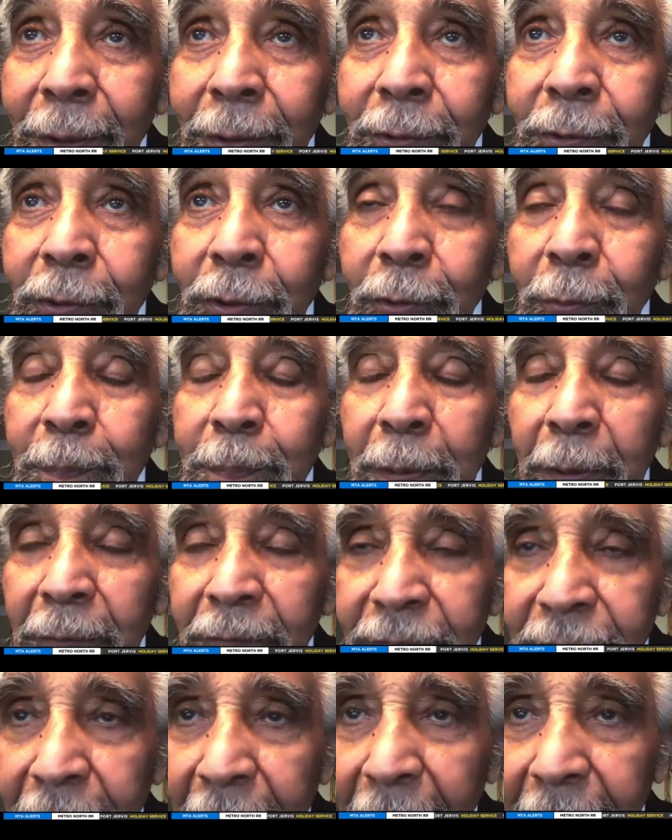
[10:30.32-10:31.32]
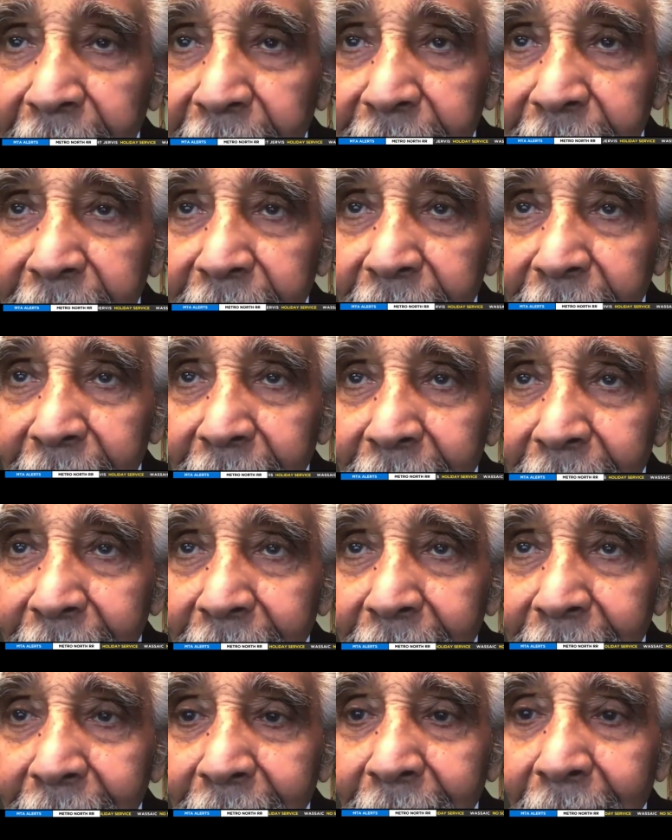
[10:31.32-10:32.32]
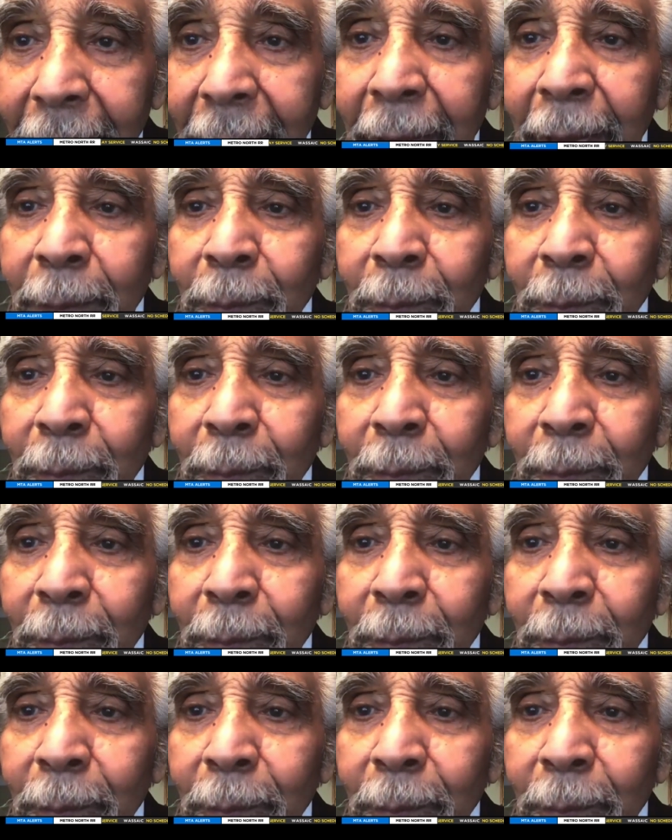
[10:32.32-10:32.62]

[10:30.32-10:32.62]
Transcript: to perfect a